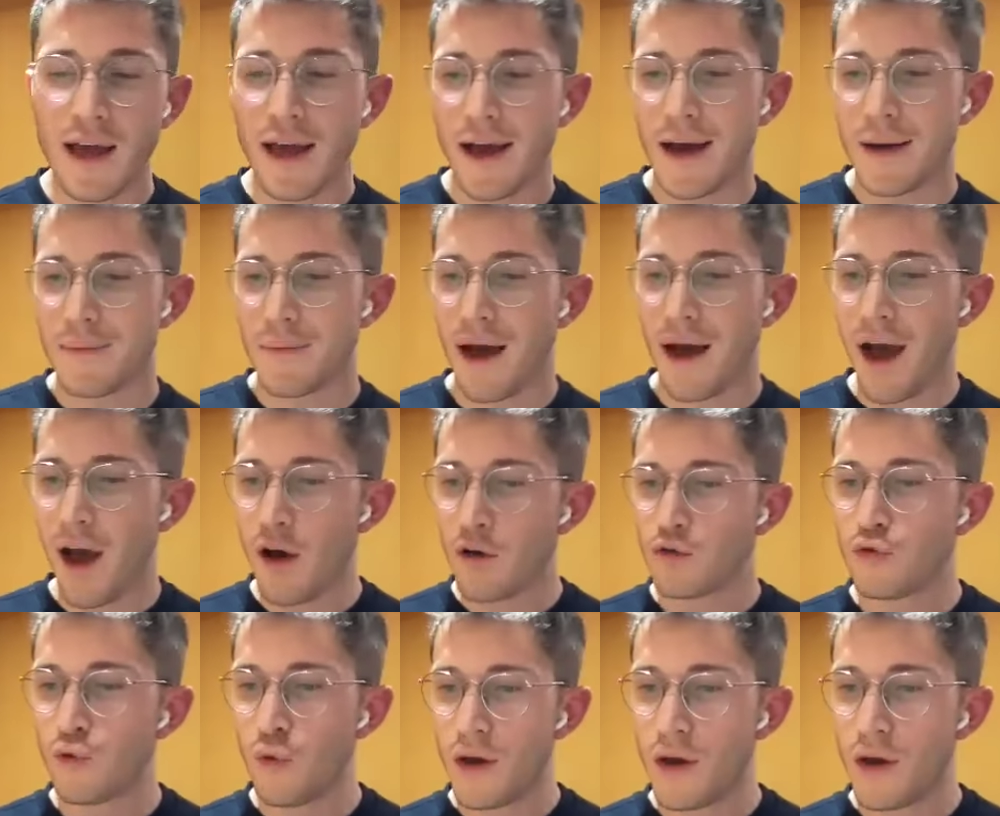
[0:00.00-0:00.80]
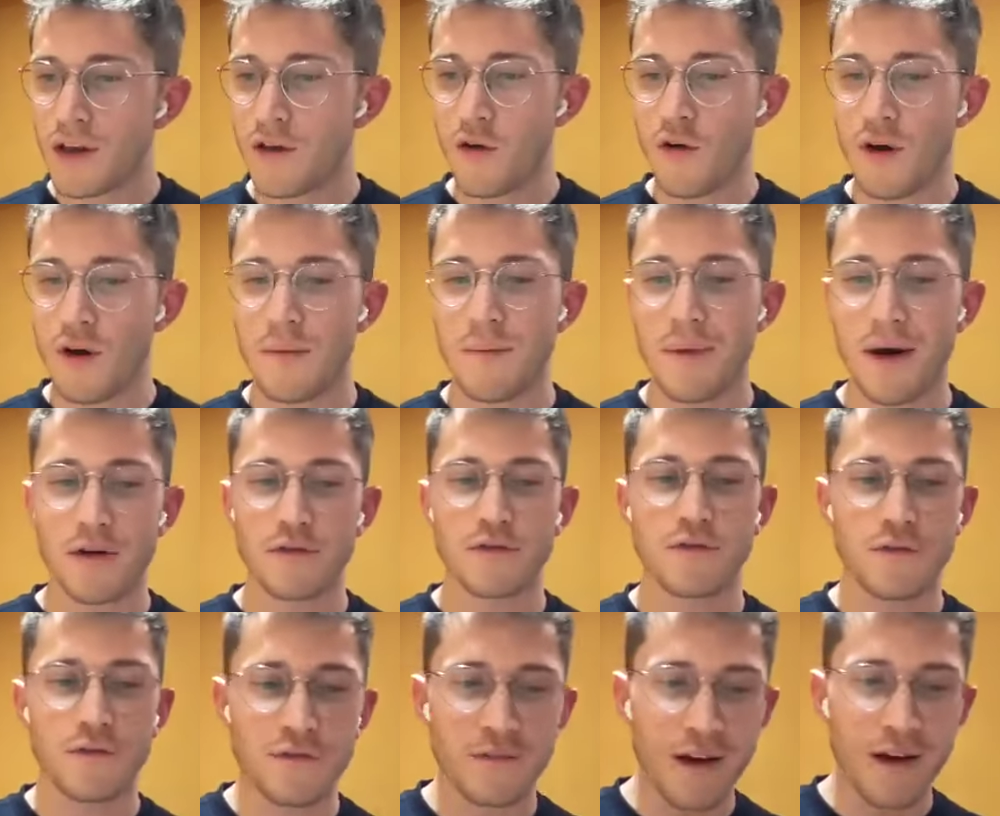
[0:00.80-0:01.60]
How do I go
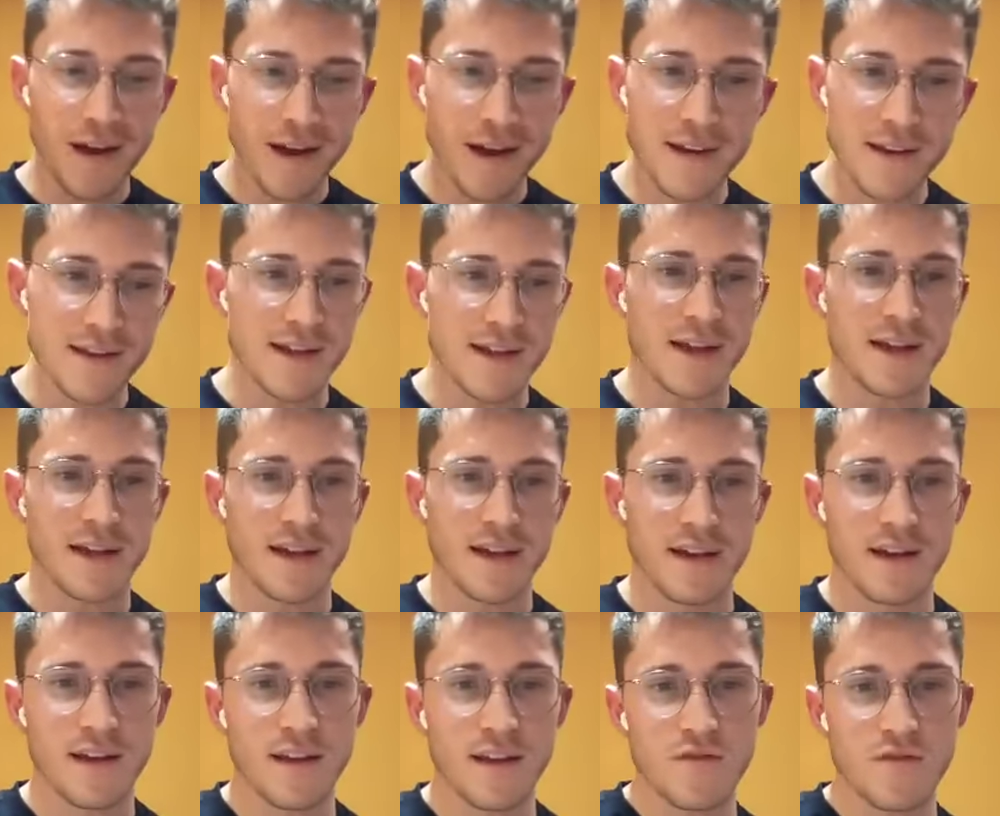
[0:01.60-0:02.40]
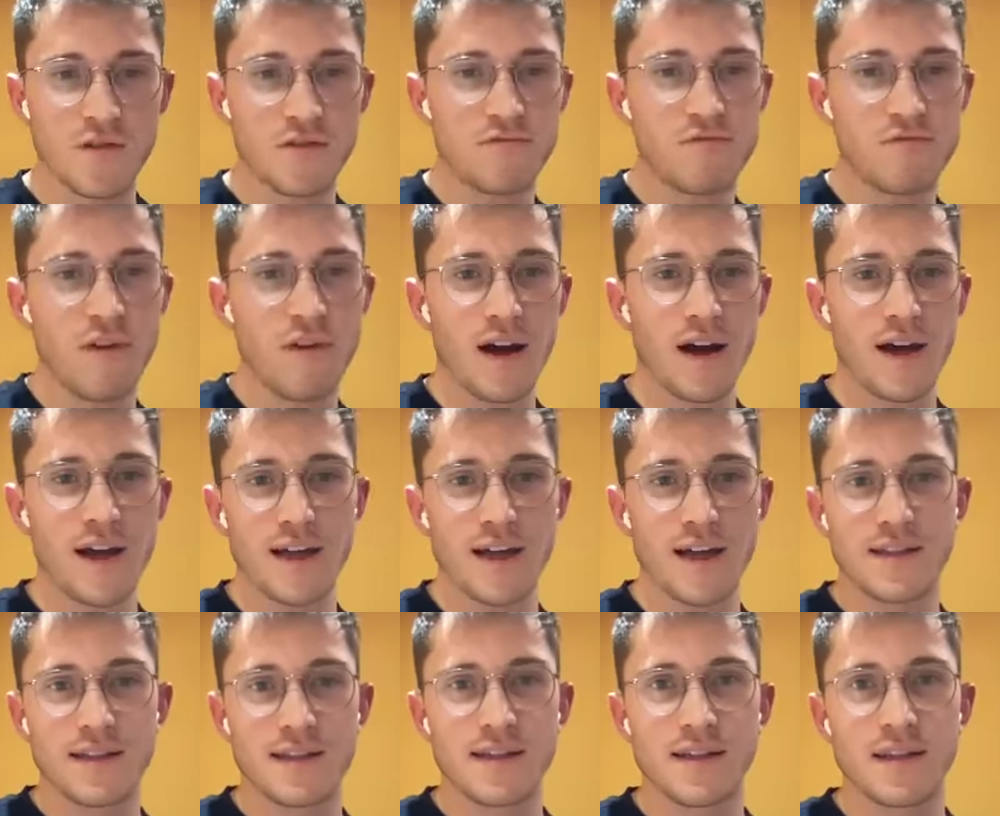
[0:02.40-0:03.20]
about finding the
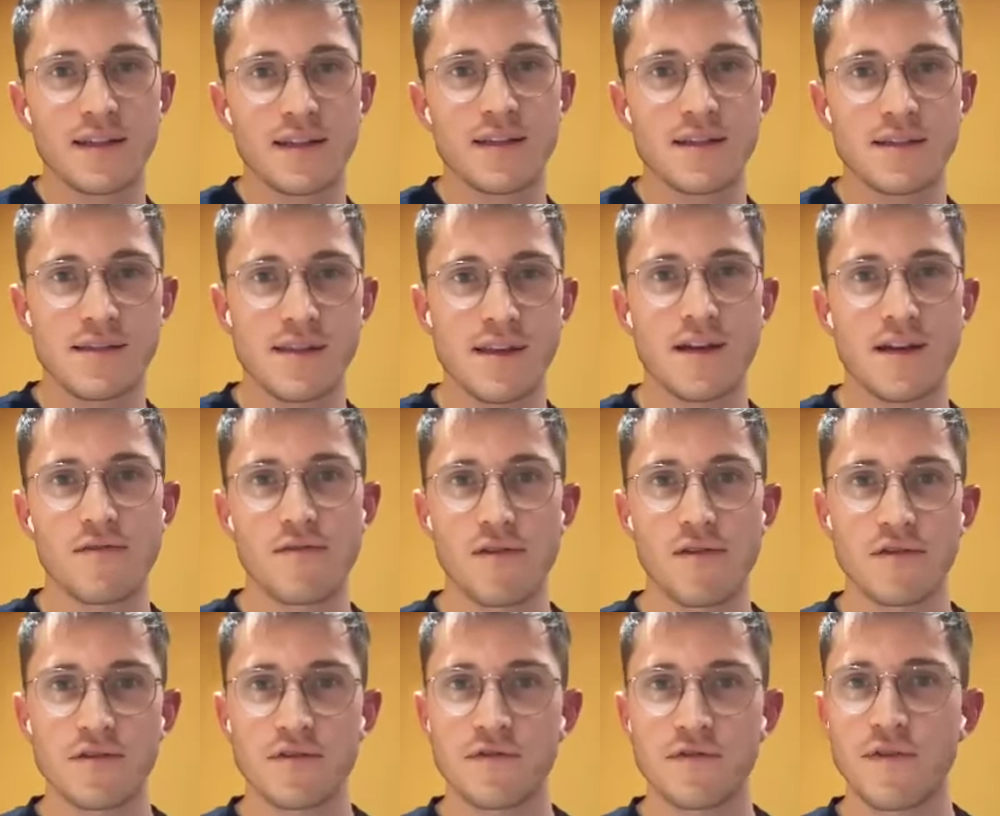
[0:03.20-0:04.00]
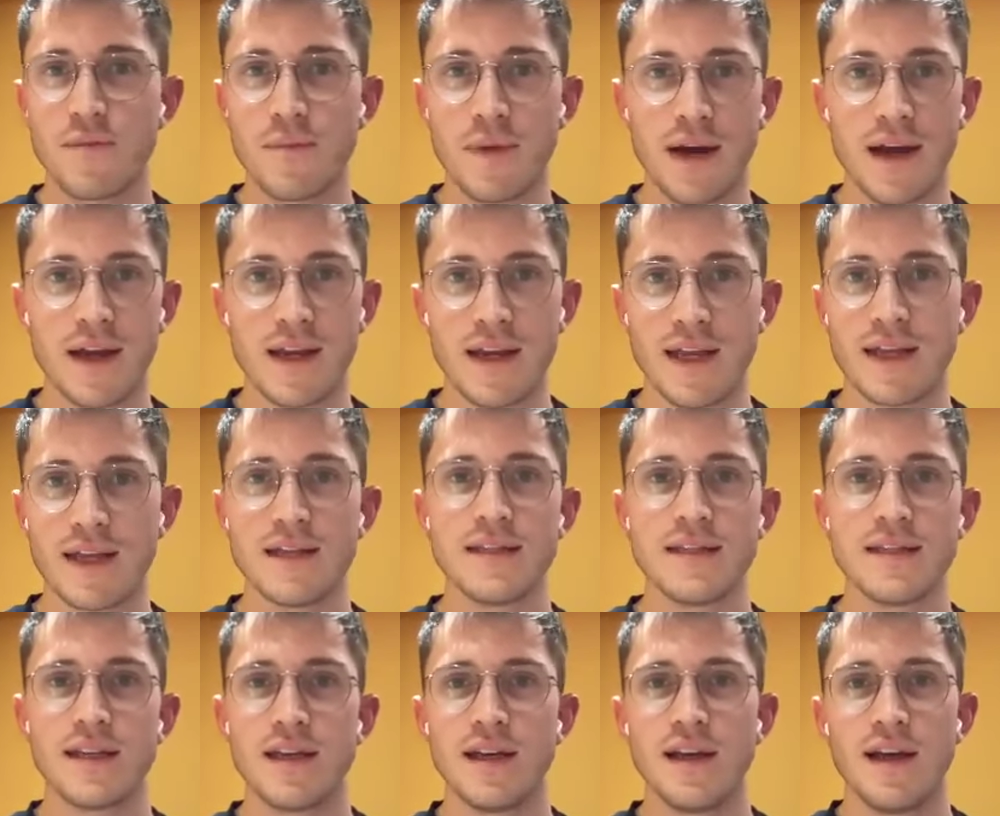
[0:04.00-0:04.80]
right CROs for my
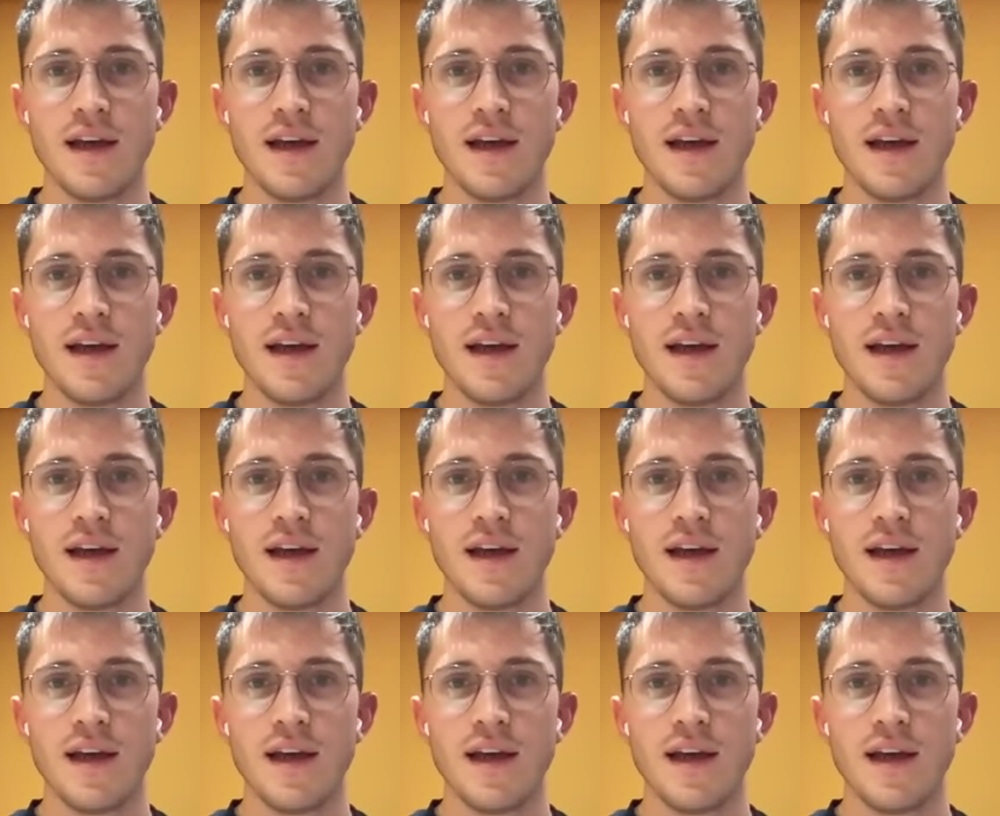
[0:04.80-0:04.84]
need?